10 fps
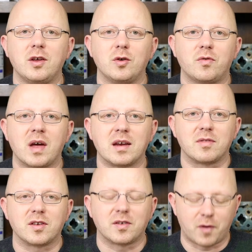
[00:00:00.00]
a huge fan
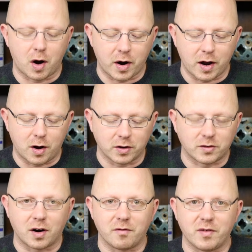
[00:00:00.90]
of the Safari All
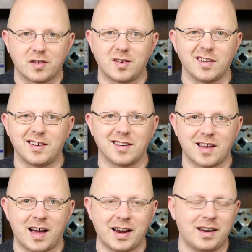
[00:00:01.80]
Star Vista
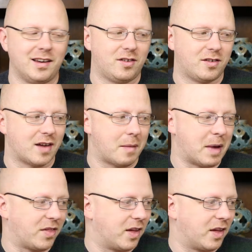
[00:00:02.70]
design. It's just not my